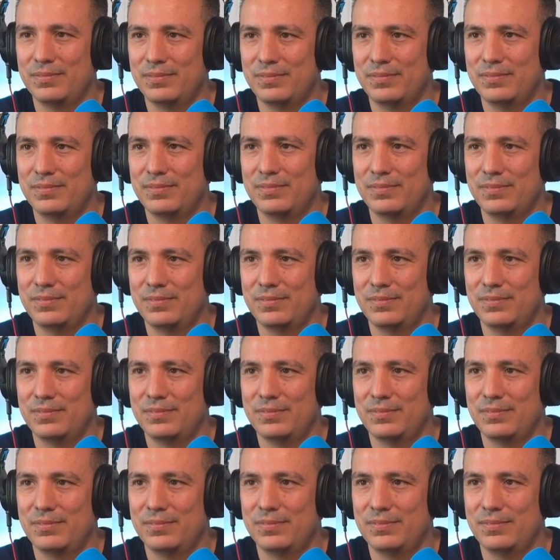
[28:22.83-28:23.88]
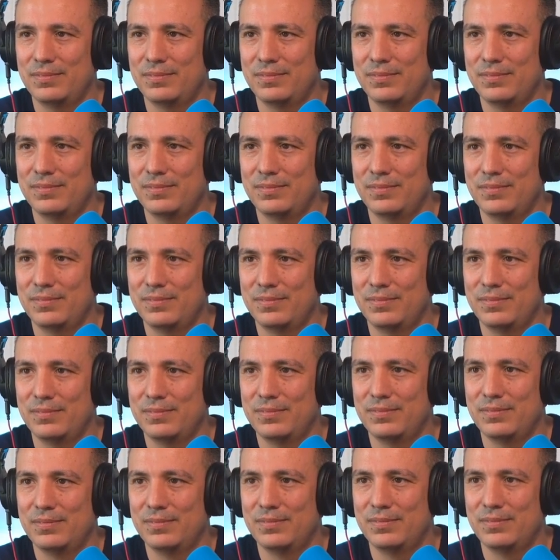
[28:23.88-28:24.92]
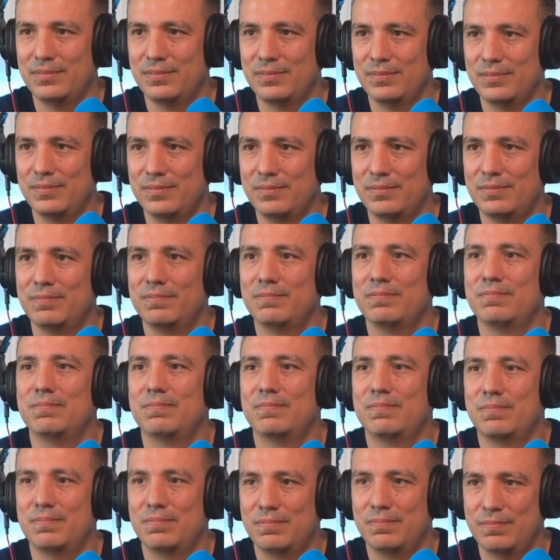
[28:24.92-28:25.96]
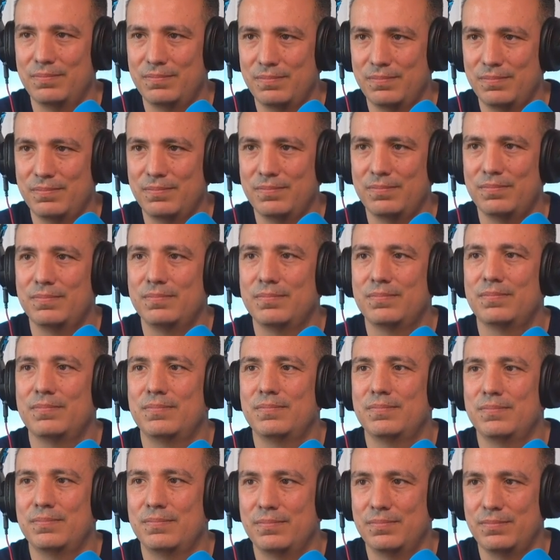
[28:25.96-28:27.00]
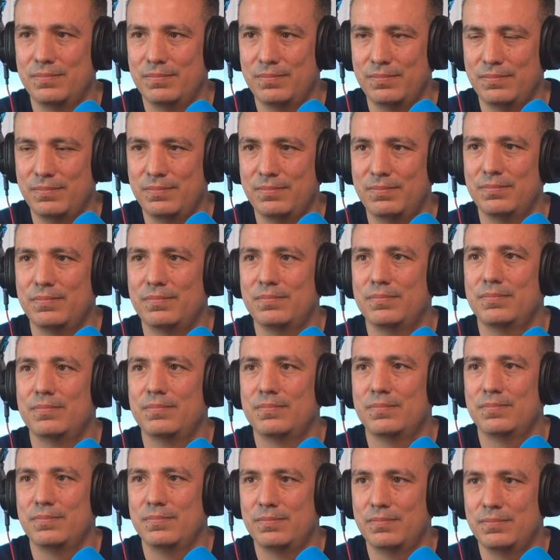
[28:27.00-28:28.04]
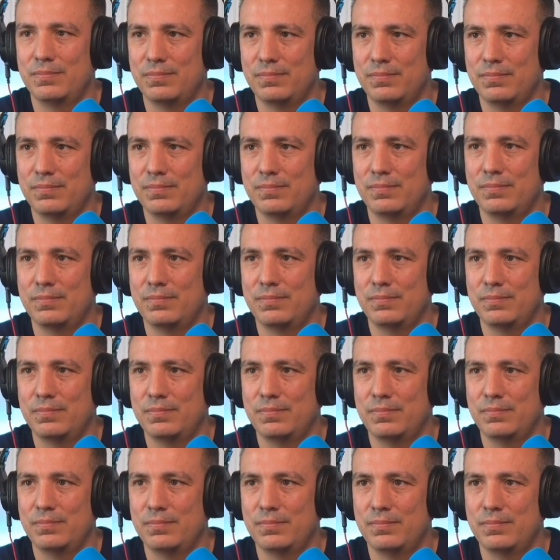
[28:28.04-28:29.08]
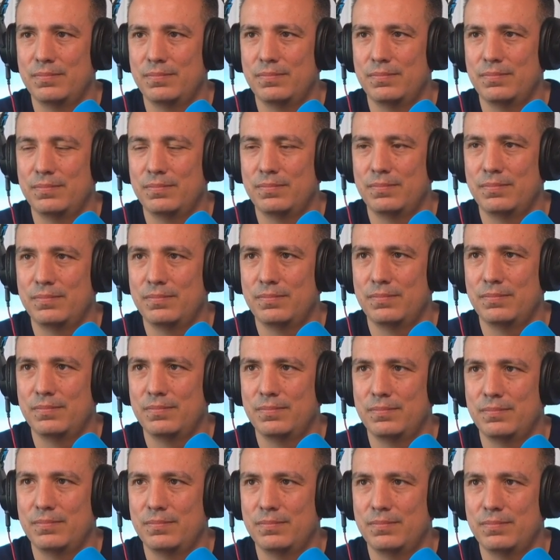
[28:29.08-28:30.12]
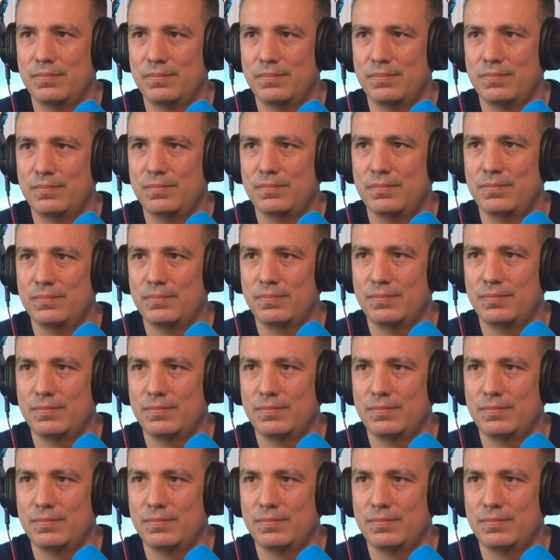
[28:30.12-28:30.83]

[no speech]